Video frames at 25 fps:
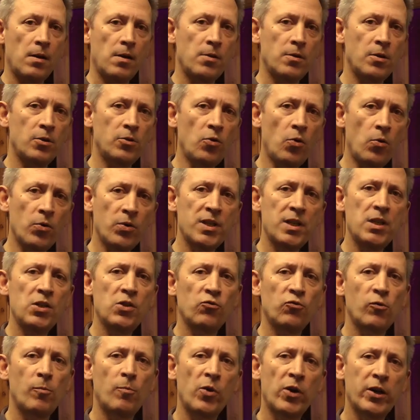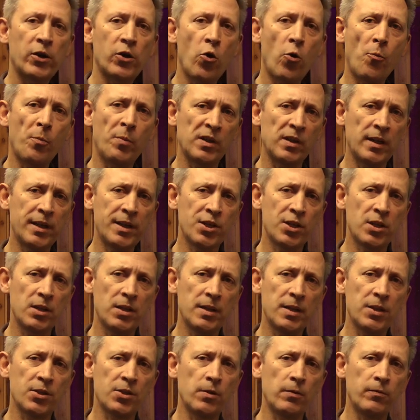The toxins from my compilation
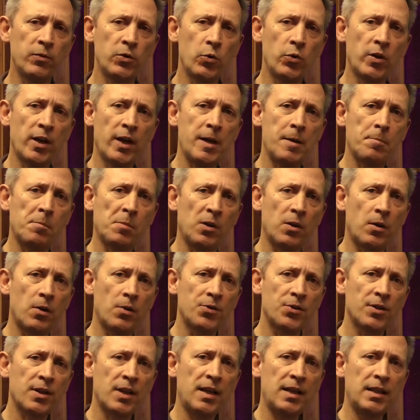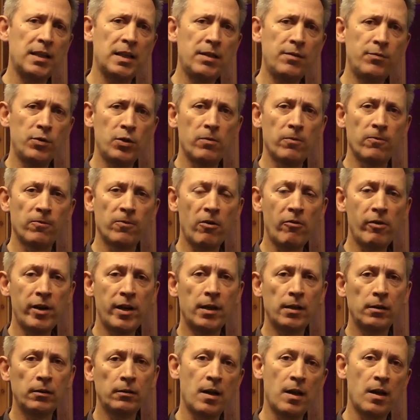list of UK plants can leave you very
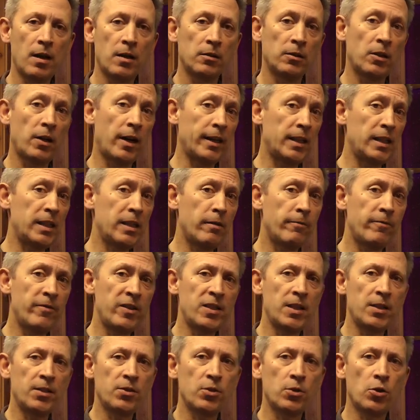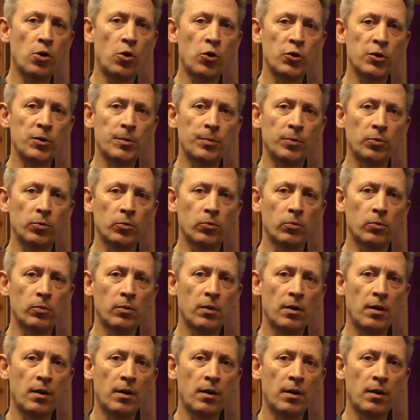ill, likely a visit to the hospital,